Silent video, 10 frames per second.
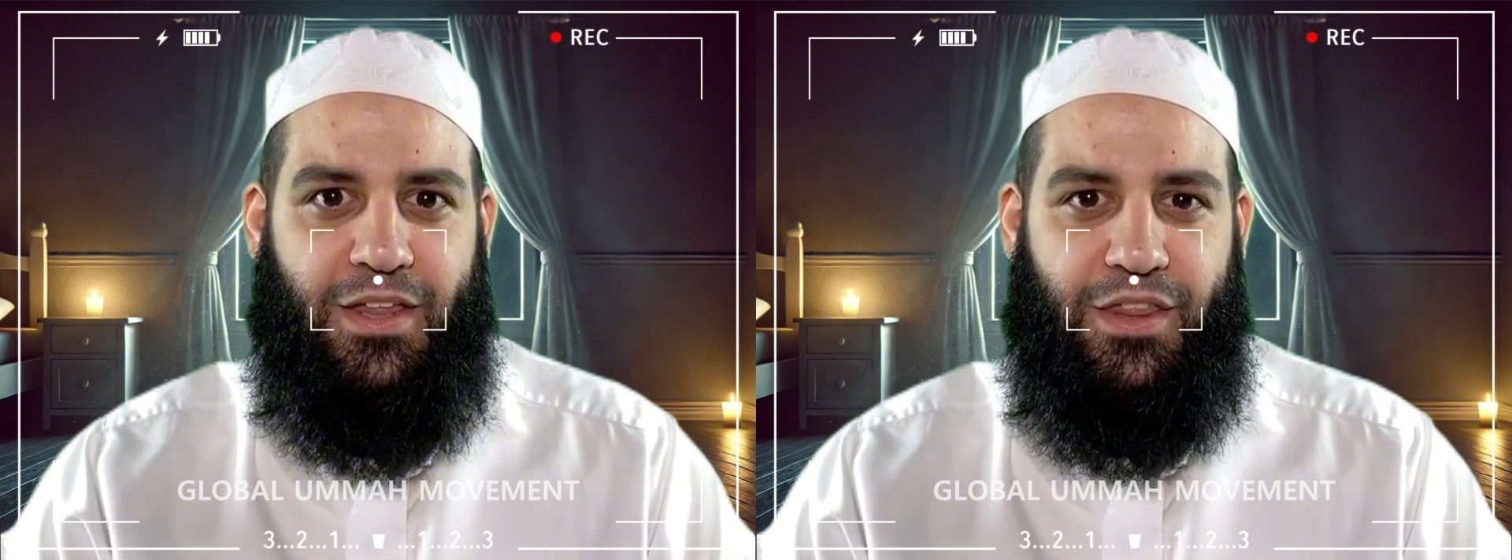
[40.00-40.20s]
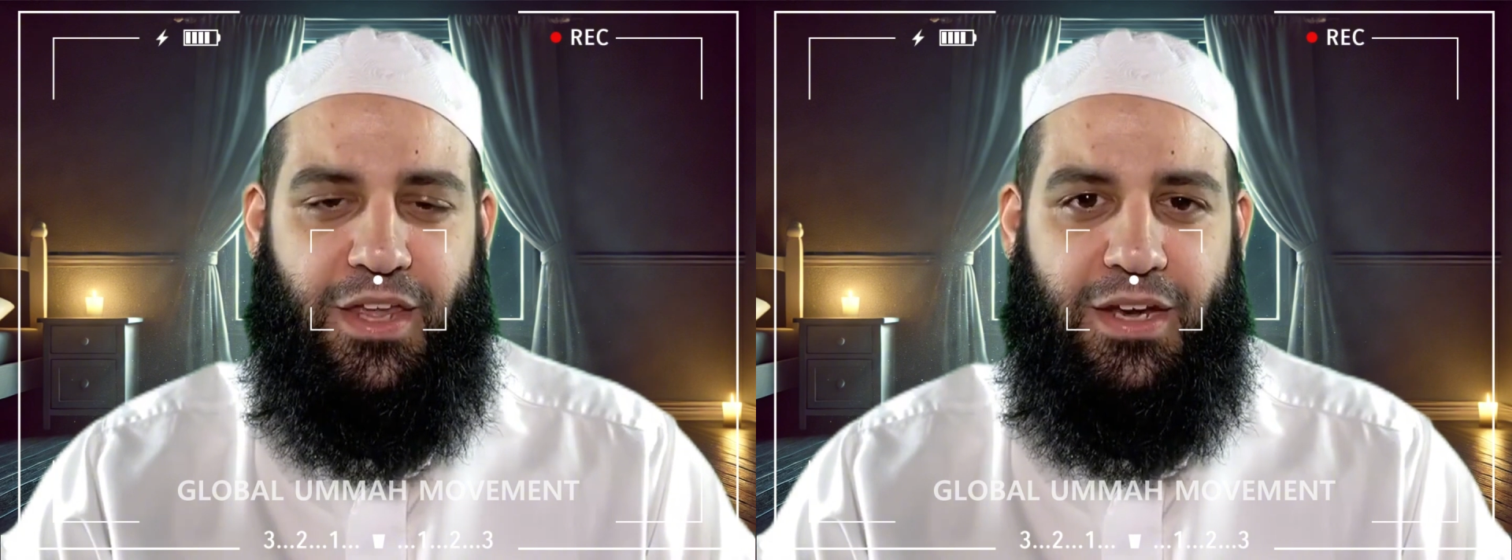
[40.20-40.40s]

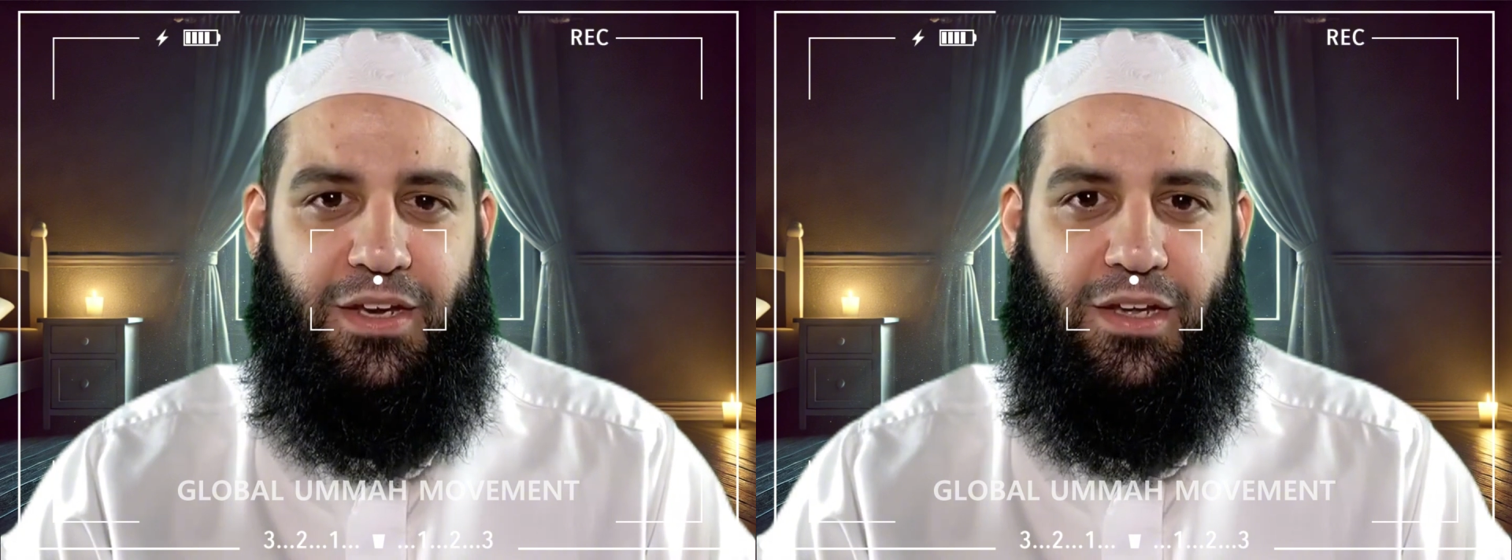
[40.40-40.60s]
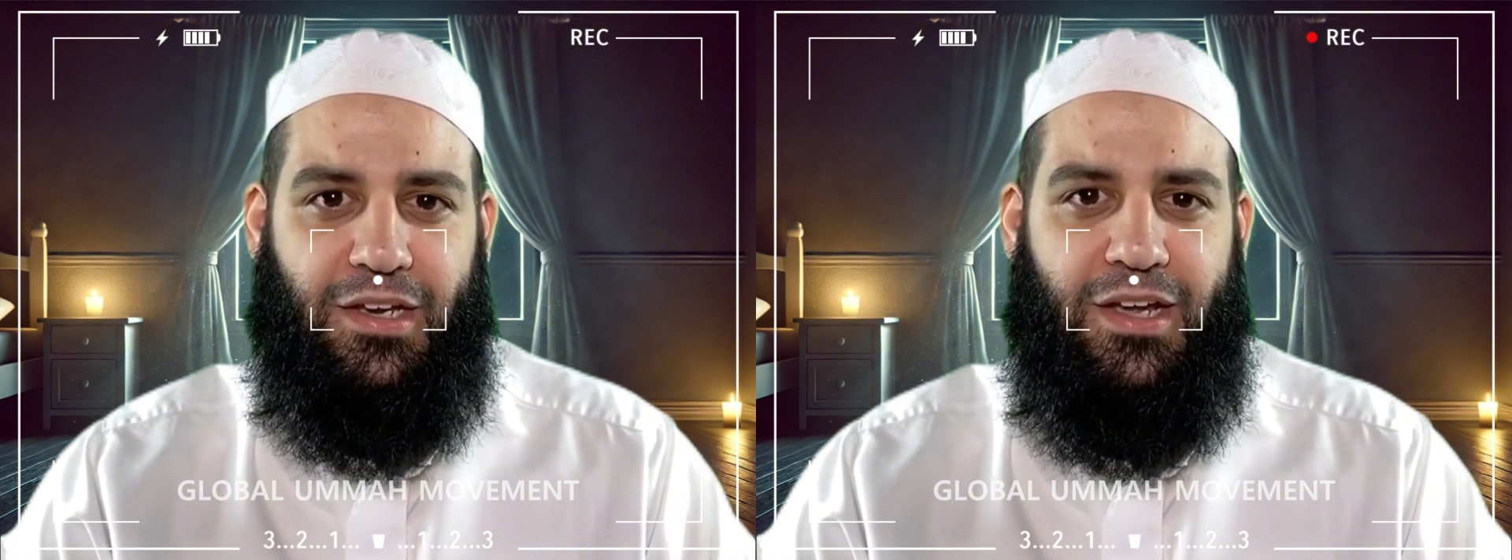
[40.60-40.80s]

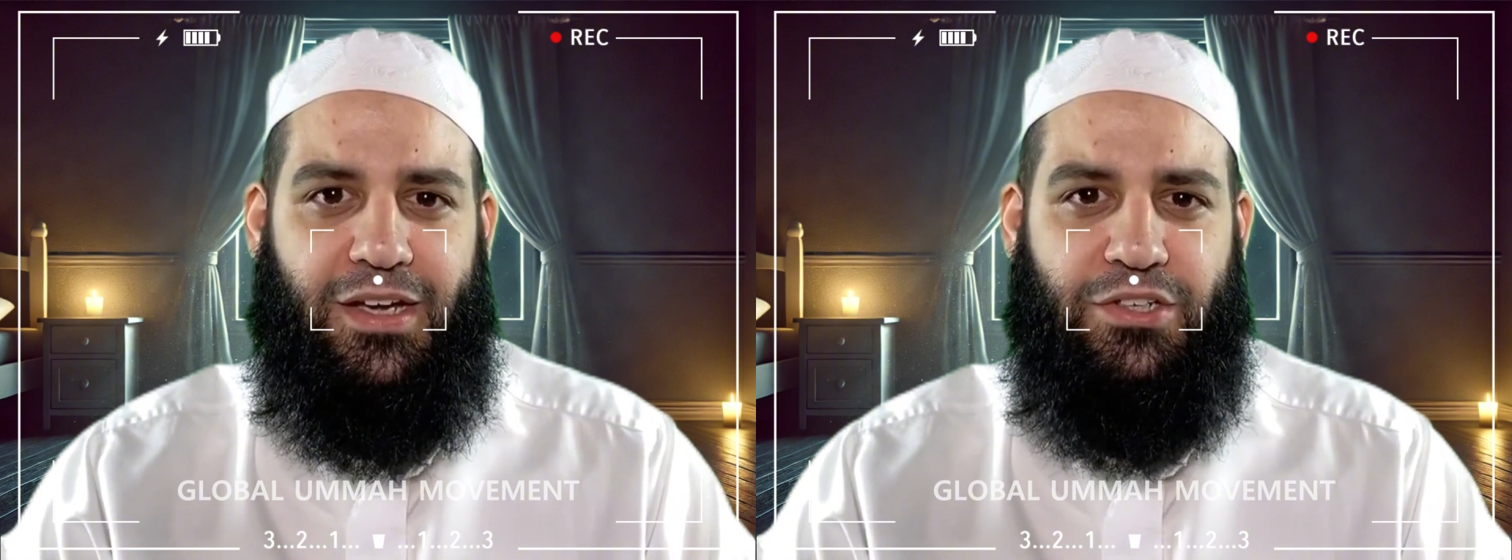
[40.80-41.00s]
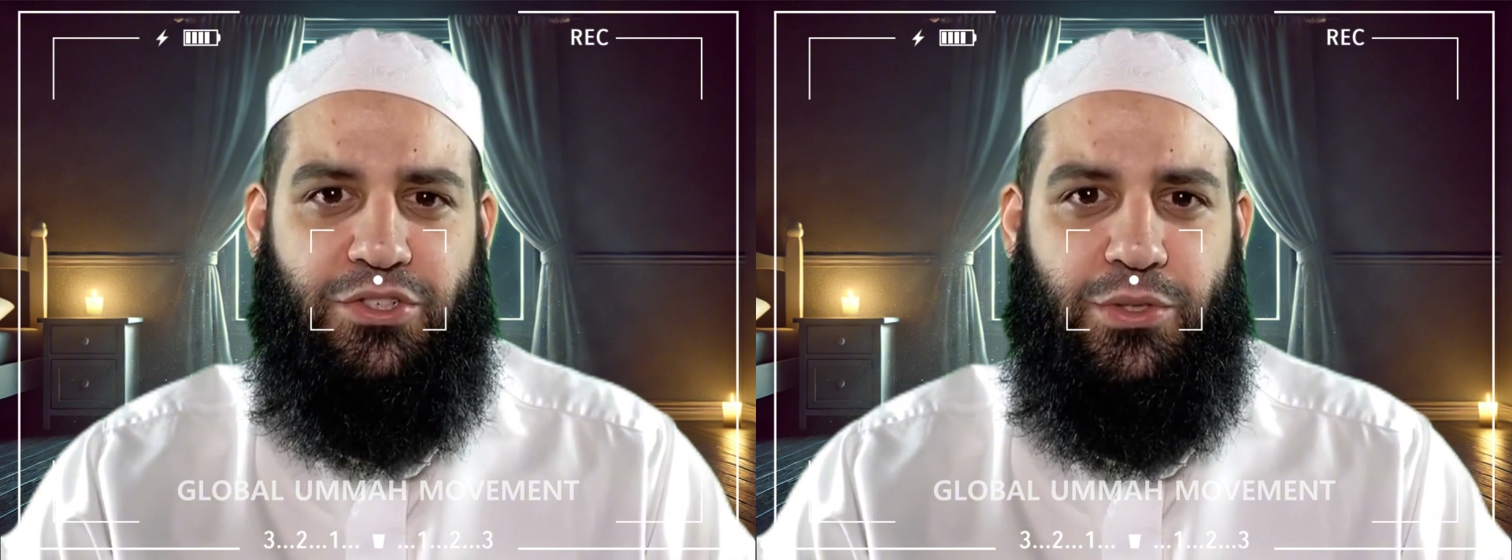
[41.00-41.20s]
then
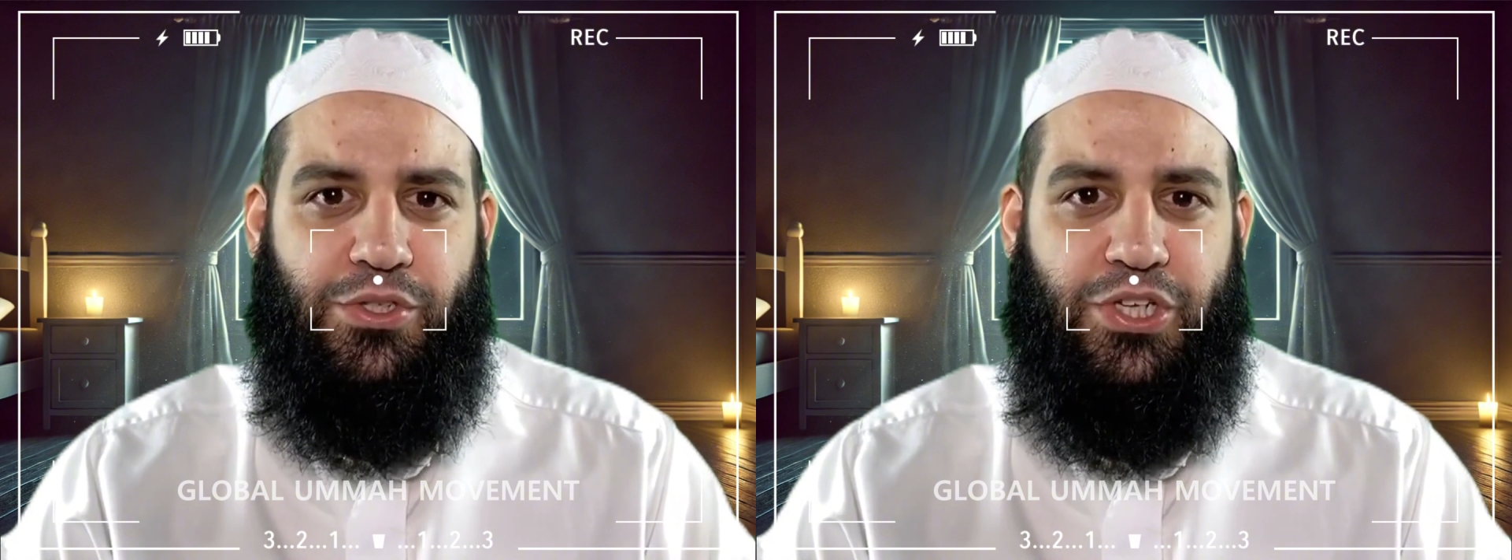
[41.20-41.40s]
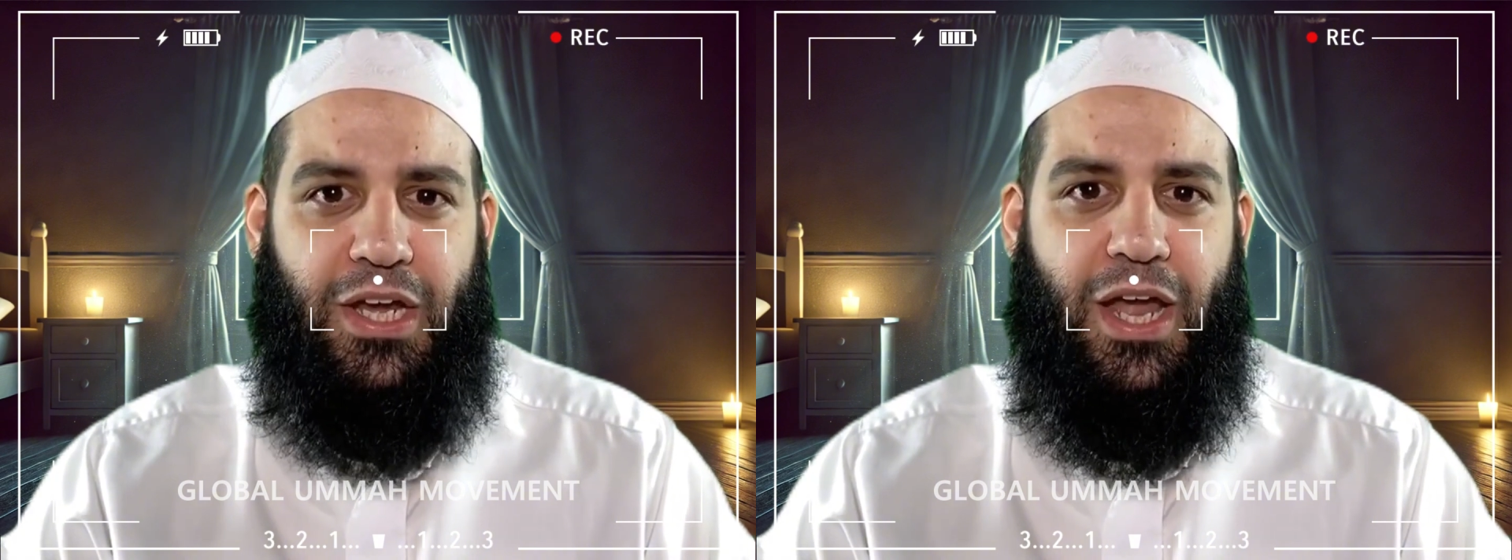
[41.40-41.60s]
Allah Azza
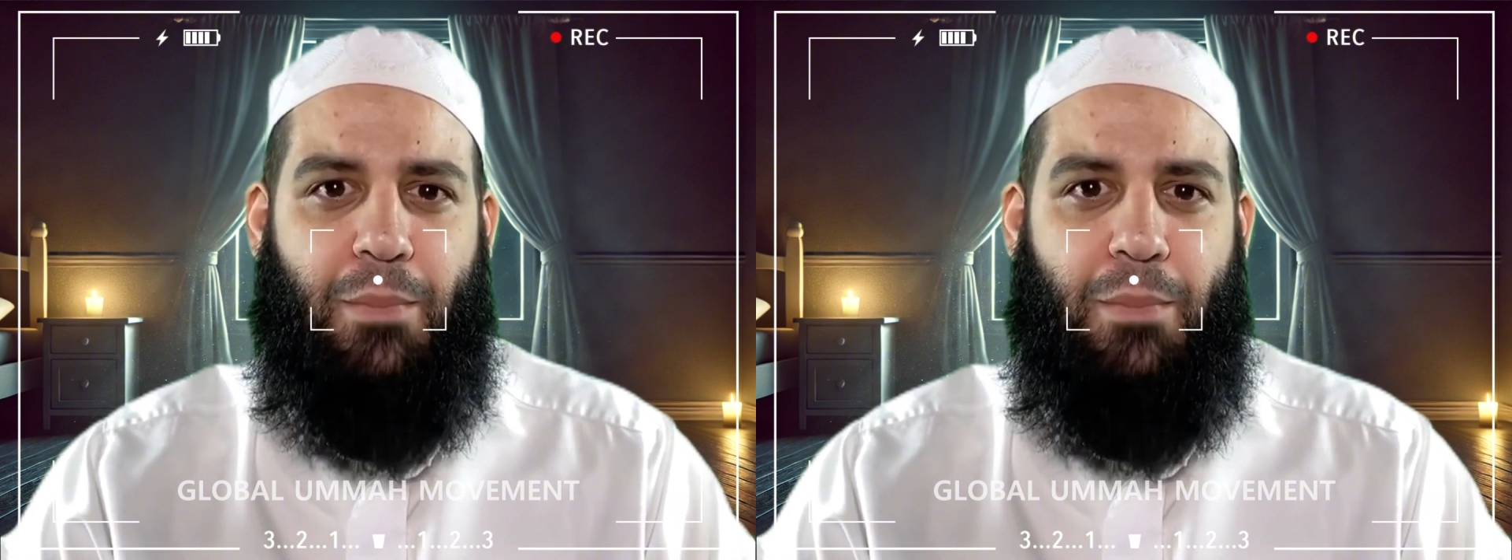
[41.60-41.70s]
wa Jal